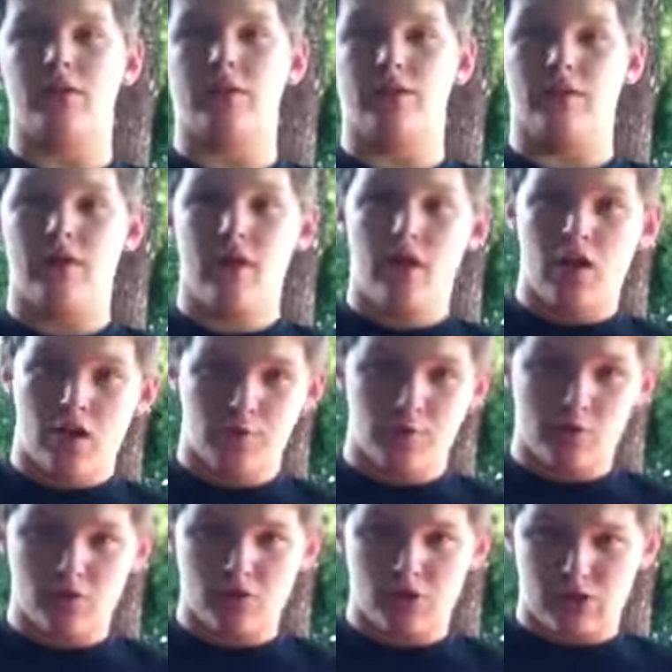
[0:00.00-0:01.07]
and
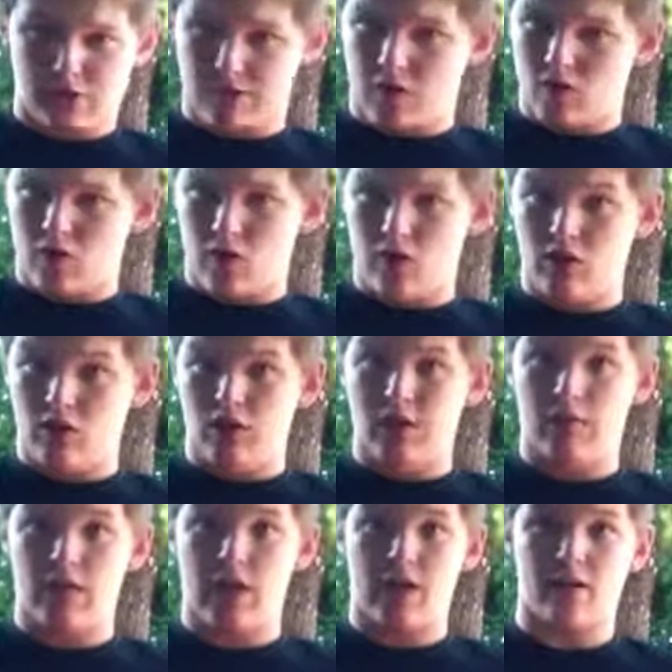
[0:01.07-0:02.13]
abusers of alcohol,
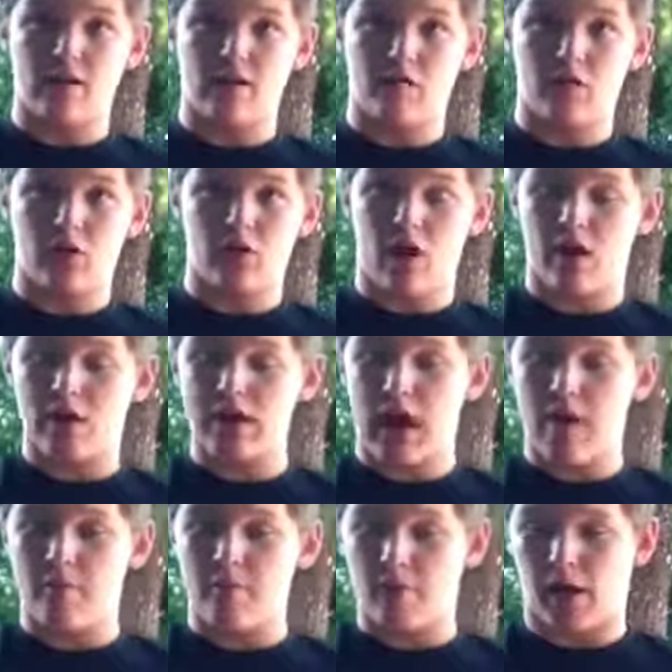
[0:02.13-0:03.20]
and they had to put a lot of
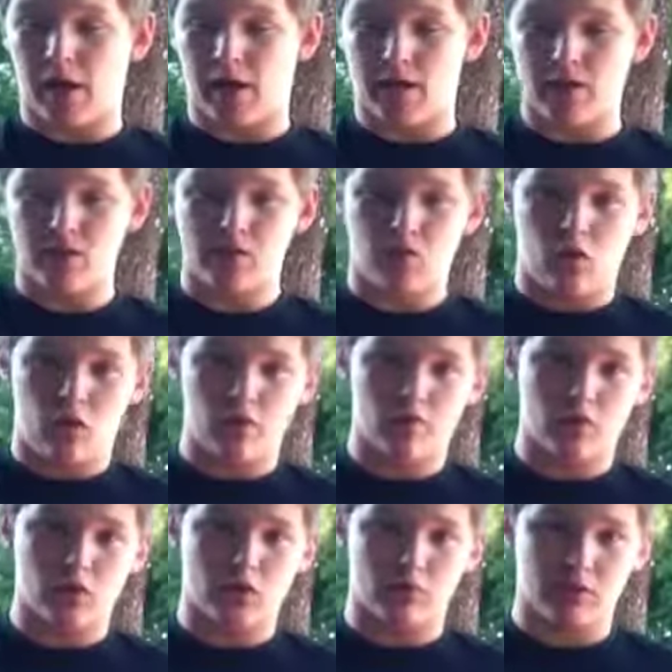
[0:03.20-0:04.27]
time and money into law
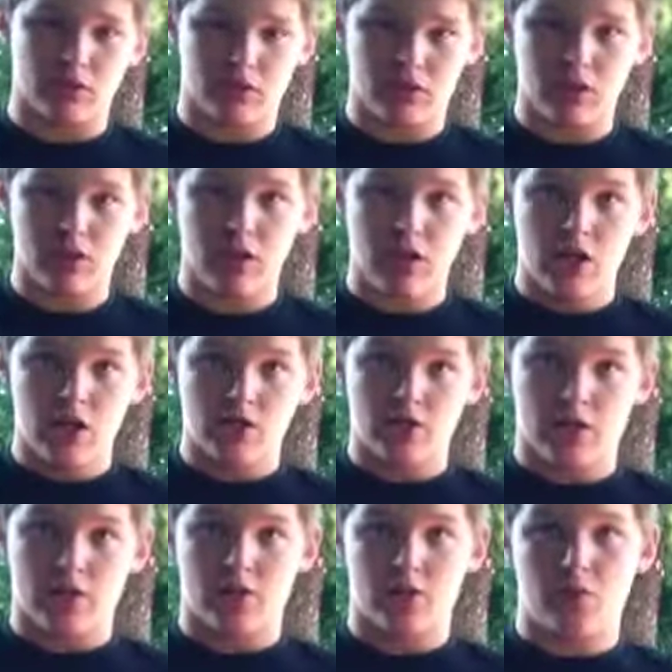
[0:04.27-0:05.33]
enforcement to
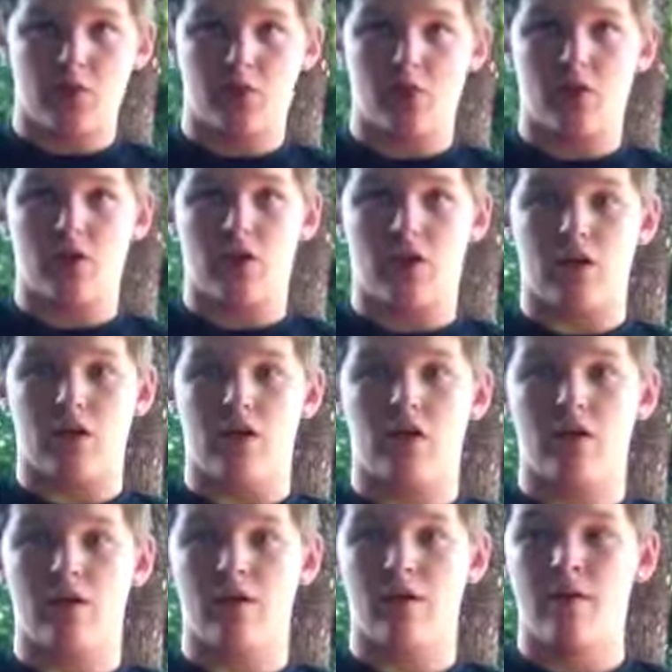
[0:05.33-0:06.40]
try to
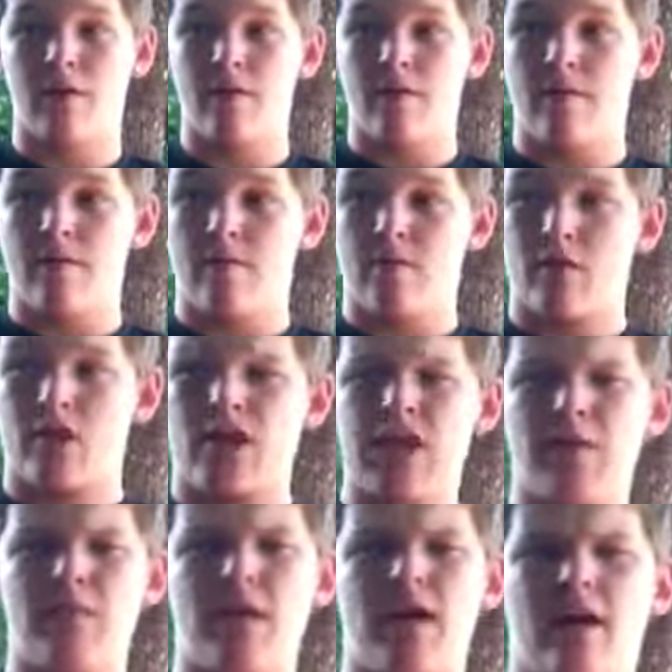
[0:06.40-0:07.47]

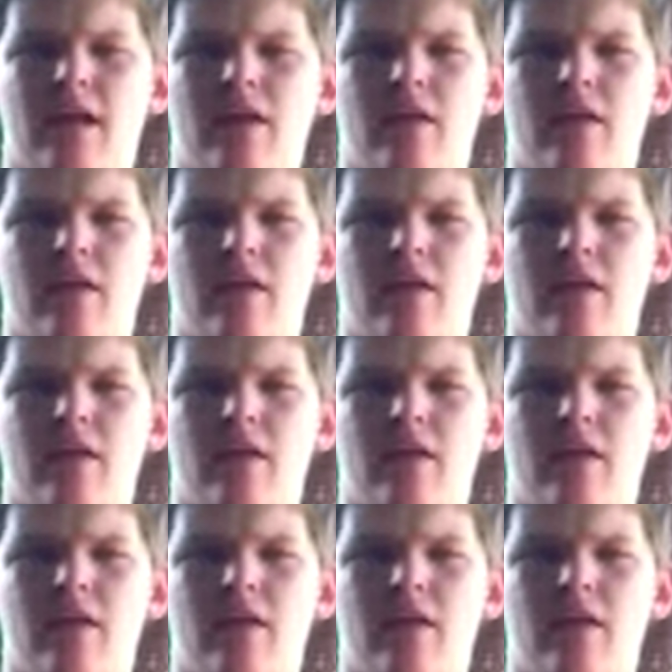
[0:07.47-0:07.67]
keep that,